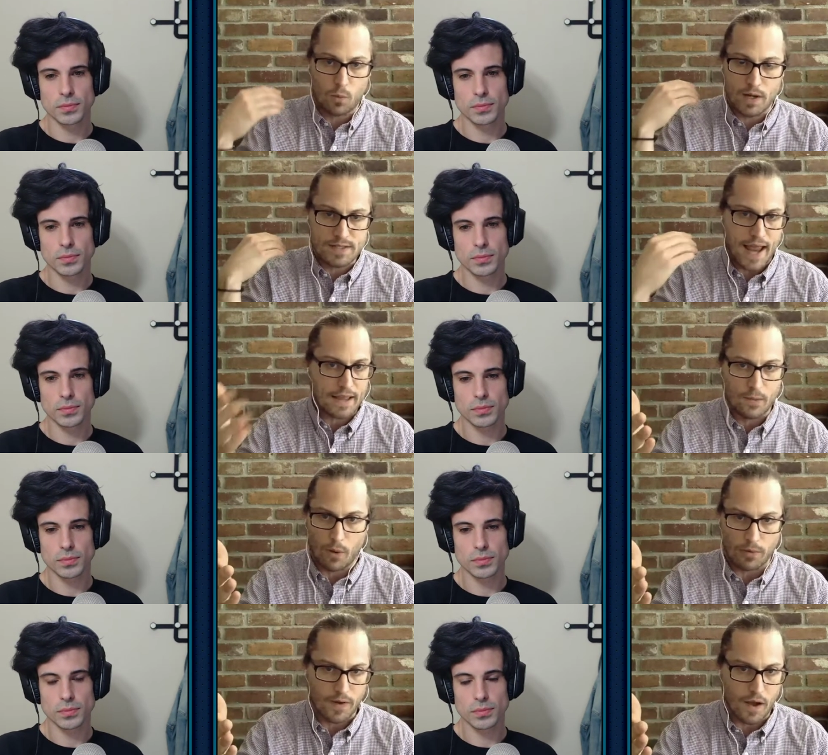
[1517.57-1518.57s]
Speaker 1: exactly
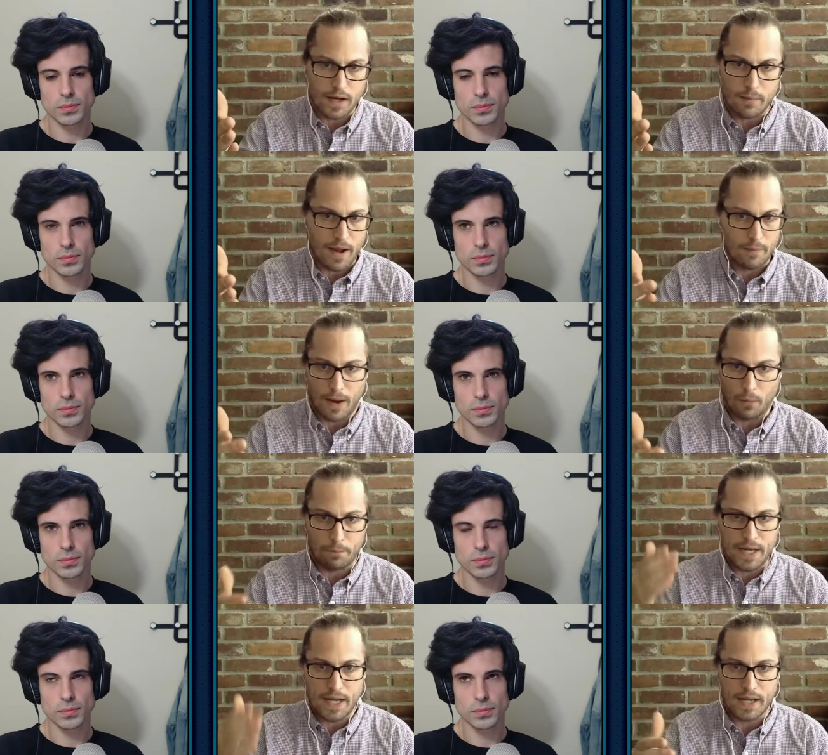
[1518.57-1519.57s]
what we're talking about
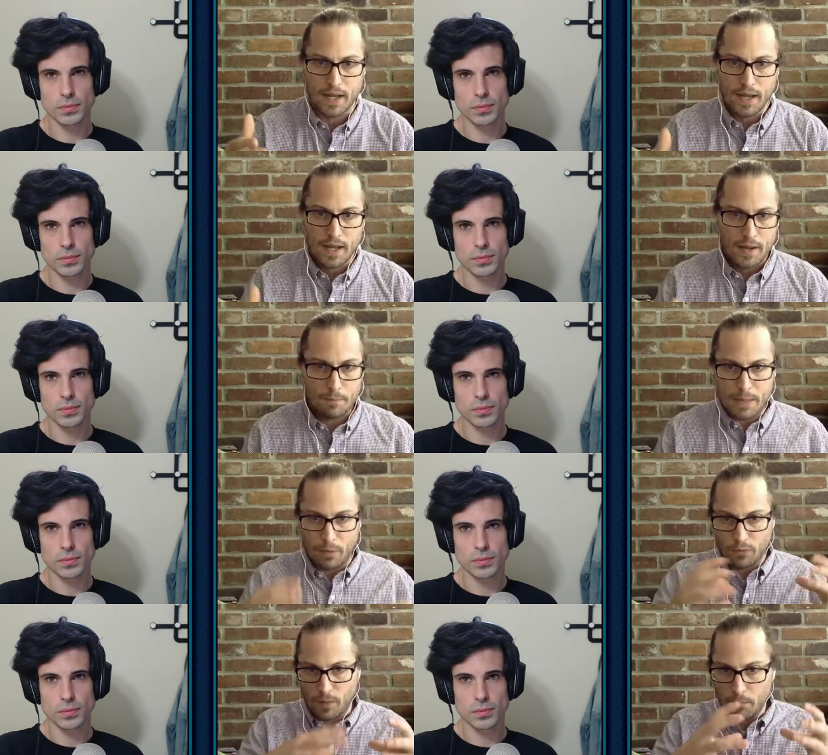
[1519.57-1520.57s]
about beating
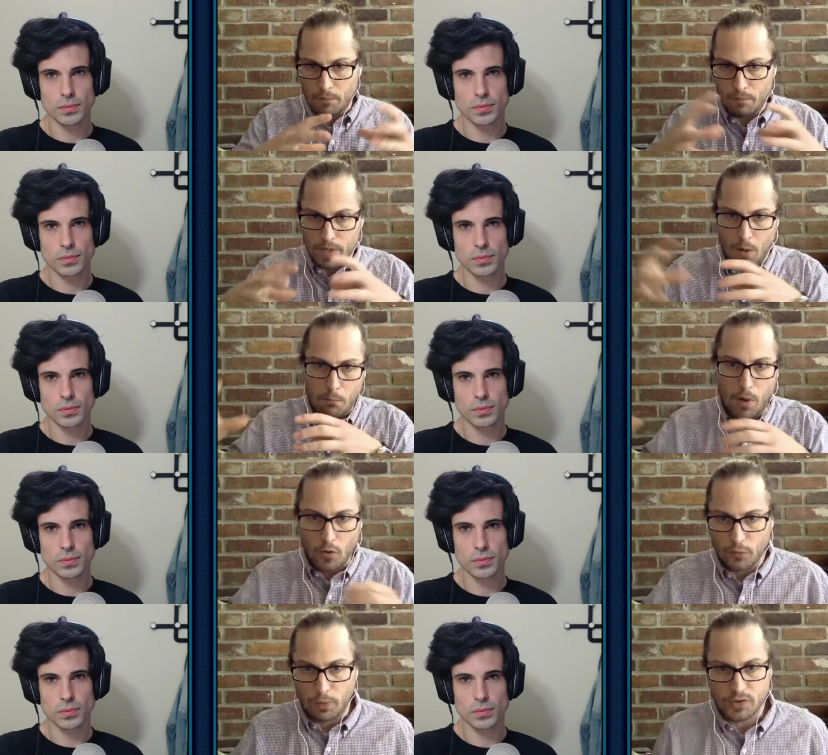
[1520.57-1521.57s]
people from you know
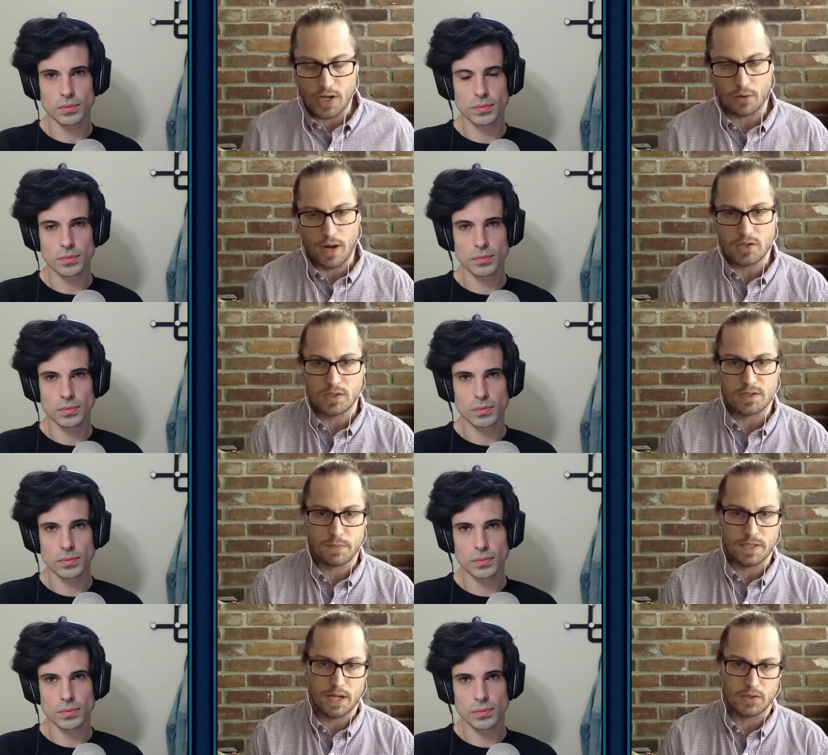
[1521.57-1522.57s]
multiple generations
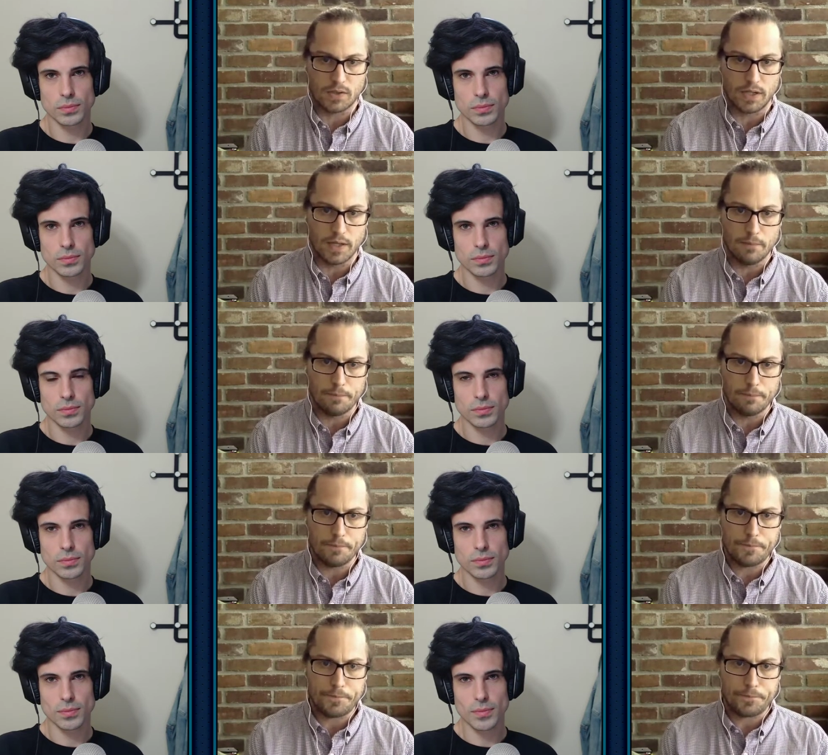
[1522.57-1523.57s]
potentially.
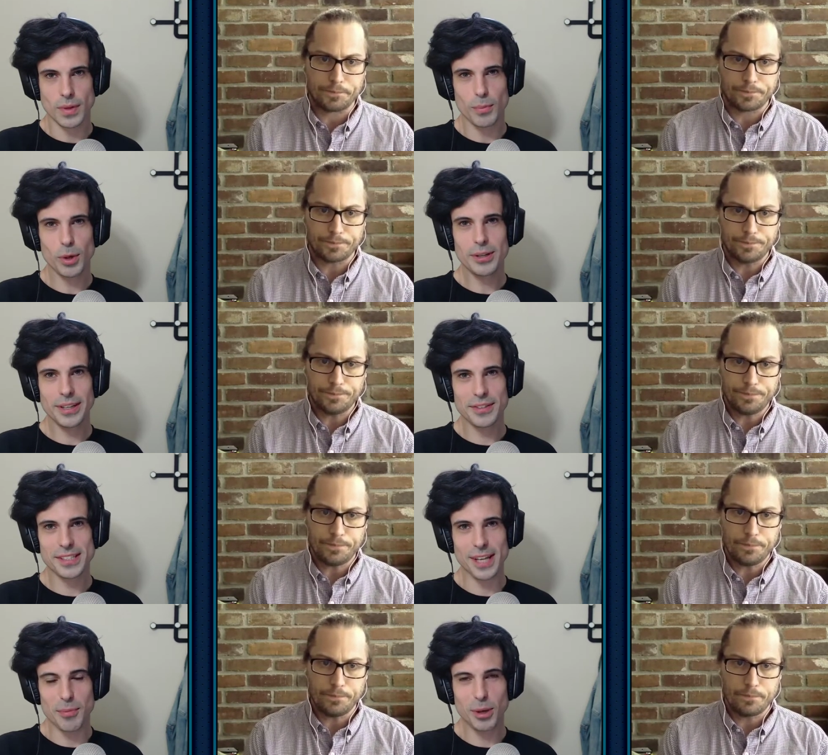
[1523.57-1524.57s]
Speaker 2: I'm wondering if
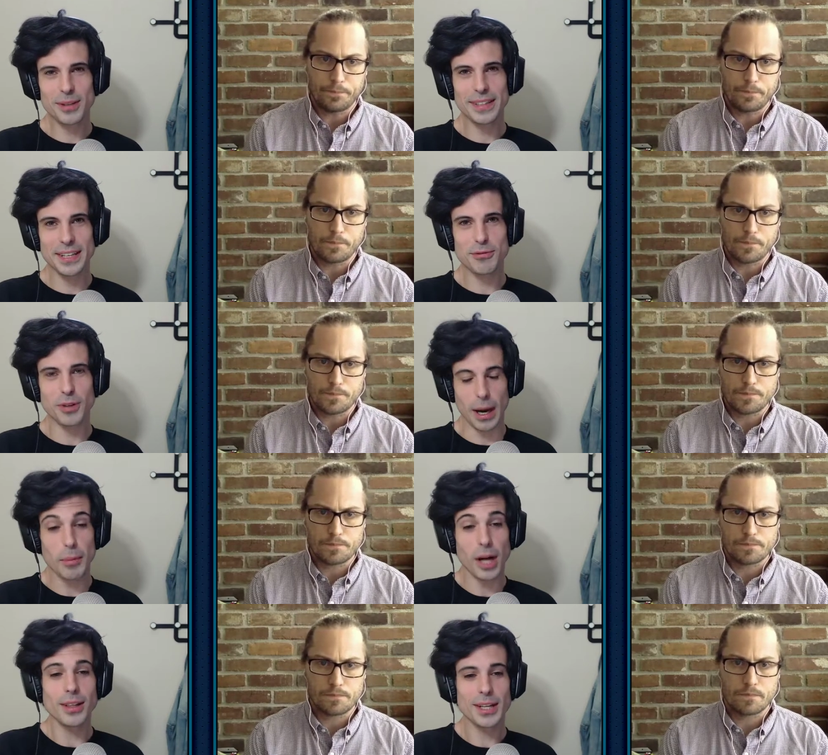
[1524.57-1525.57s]
it's. I'm wondering if um,
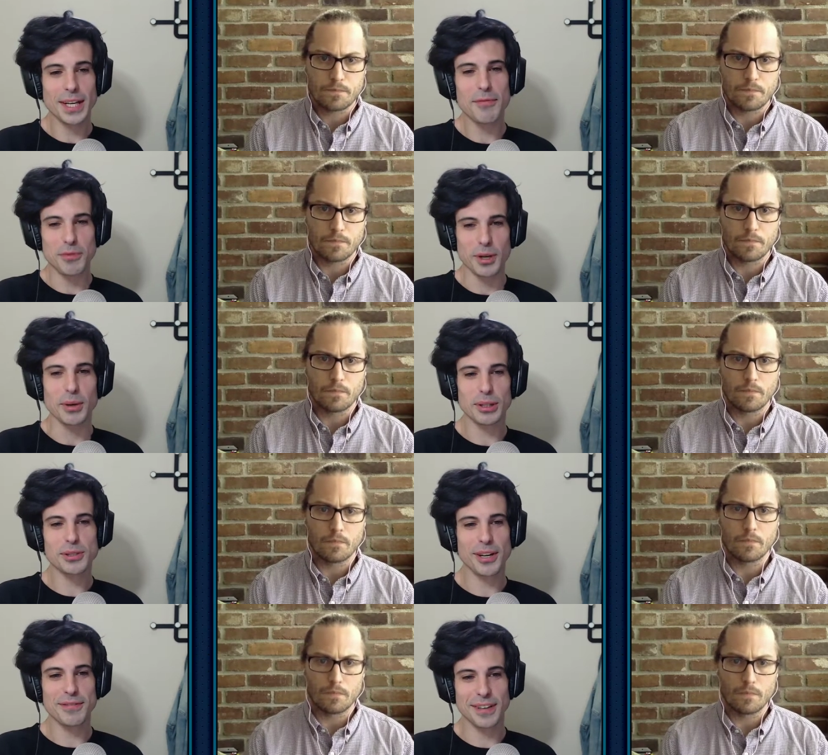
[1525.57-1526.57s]
I'll look it up for you. I'll
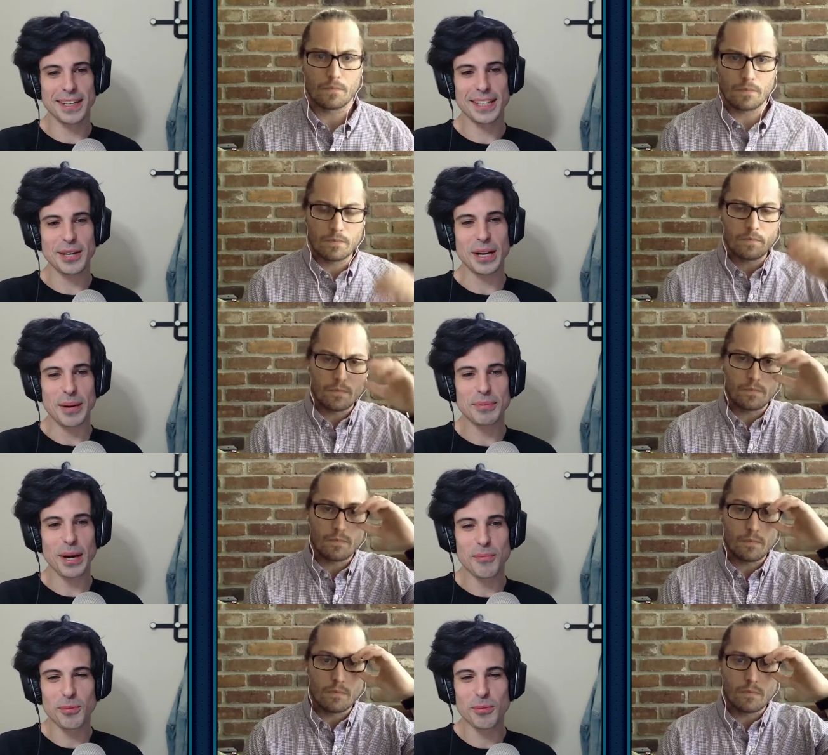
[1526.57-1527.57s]
try and find it out, and I'm.
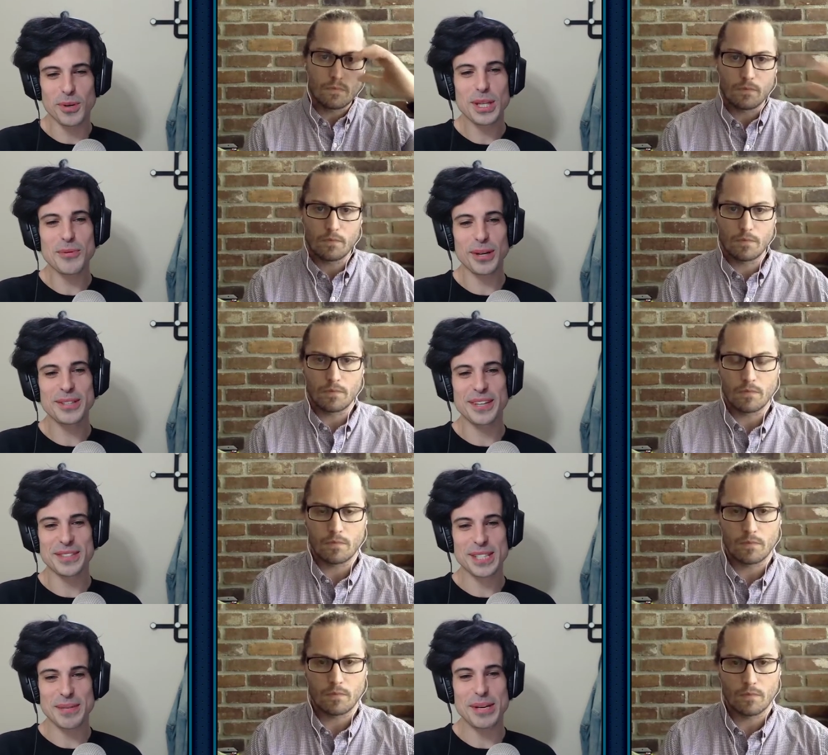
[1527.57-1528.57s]
I'm really wondering if
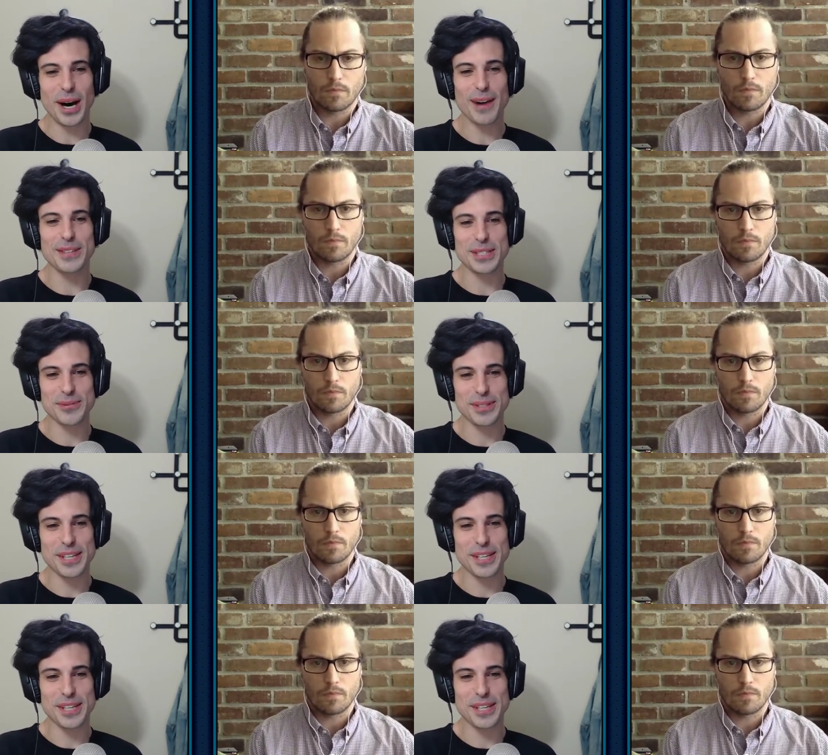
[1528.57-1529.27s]
it's going to be obvious once I